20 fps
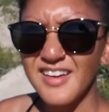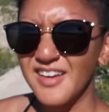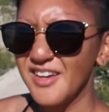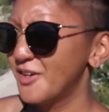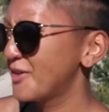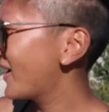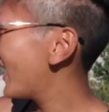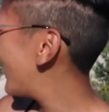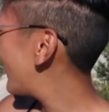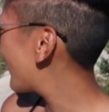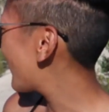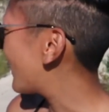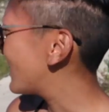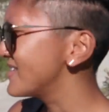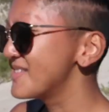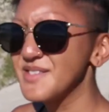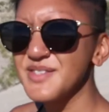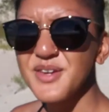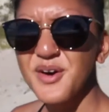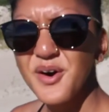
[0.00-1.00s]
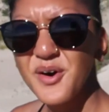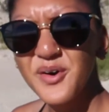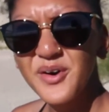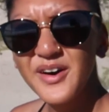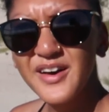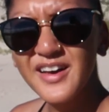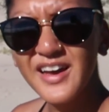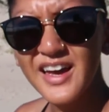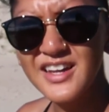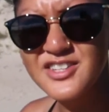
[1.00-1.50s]
Okay guys, so
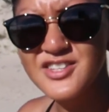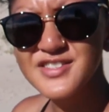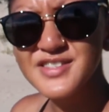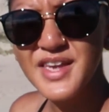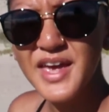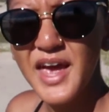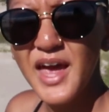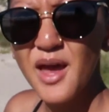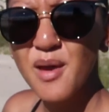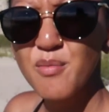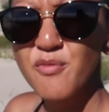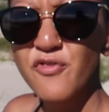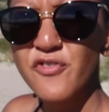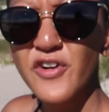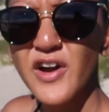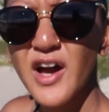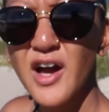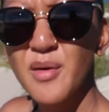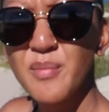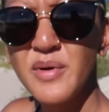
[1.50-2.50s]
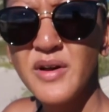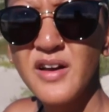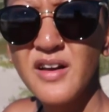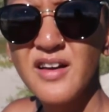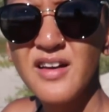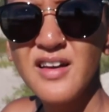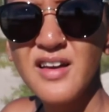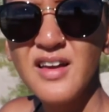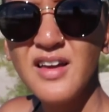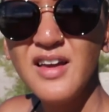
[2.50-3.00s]
I just came
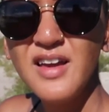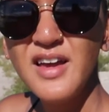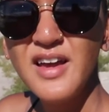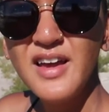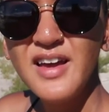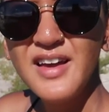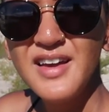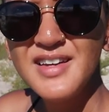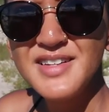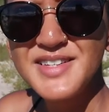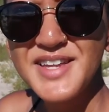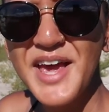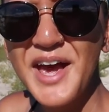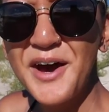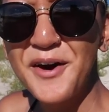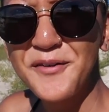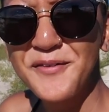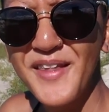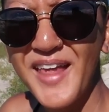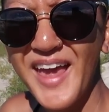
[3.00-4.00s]
from down